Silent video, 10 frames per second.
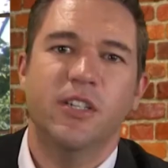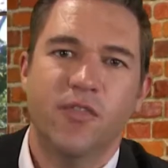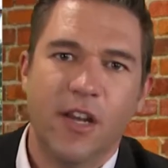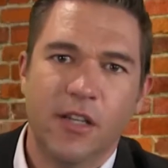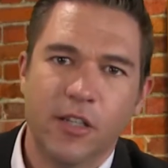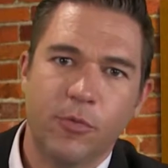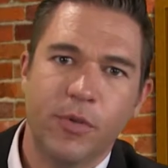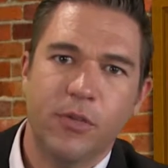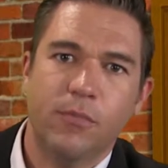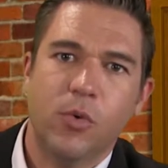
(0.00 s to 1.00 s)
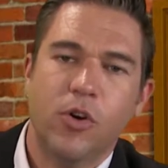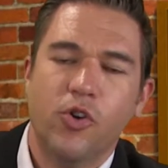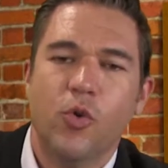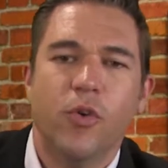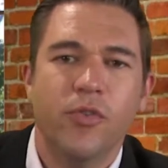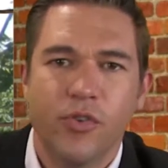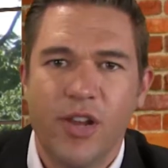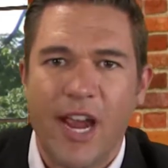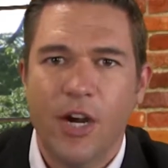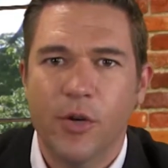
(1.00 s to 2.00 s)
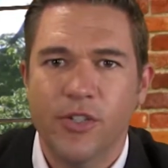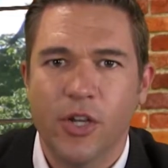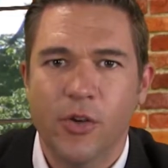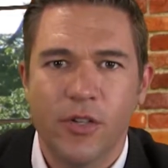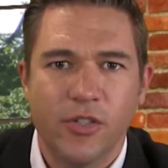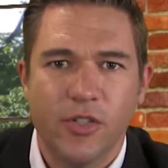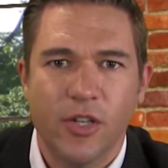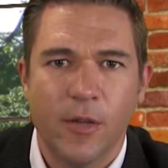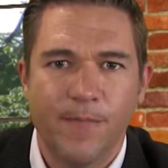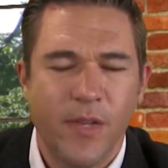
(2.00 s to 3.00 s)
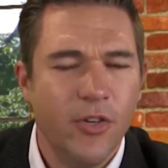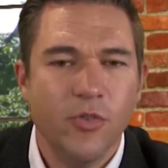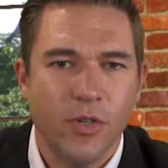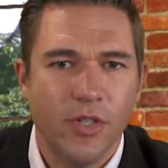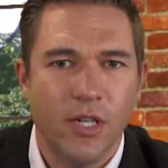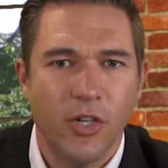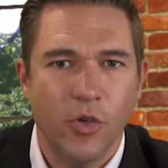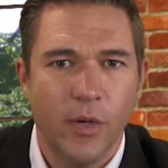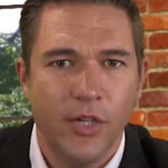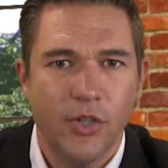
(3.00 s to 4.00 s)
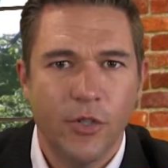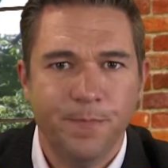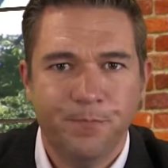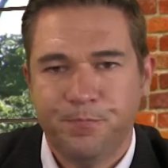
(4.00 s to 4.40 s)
found a little bit more northern Arizona. It's an interesting creature.